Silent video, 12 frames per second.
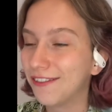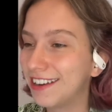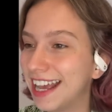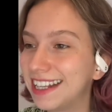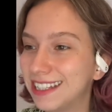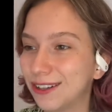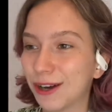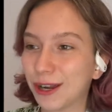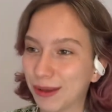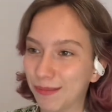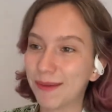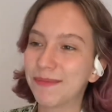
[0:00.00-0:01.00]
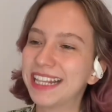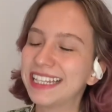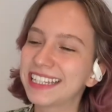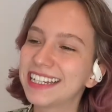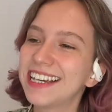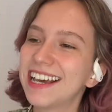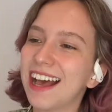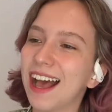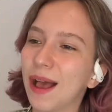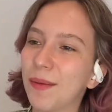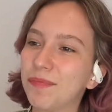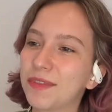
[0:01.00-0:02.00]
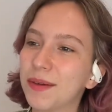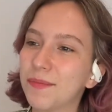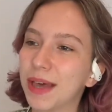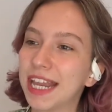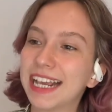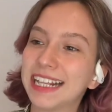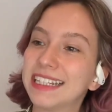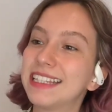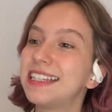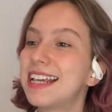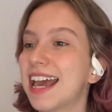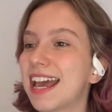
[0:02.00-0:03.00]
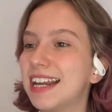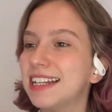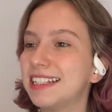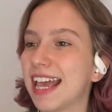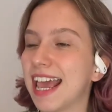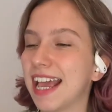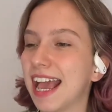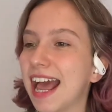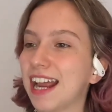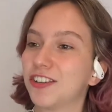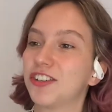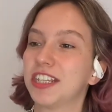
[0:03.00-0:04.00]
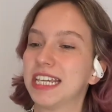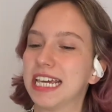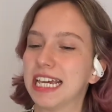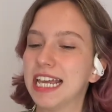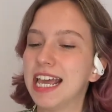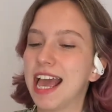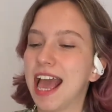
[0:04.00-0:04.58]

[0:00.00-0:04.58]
of net zero commitments. But instead saying, actually,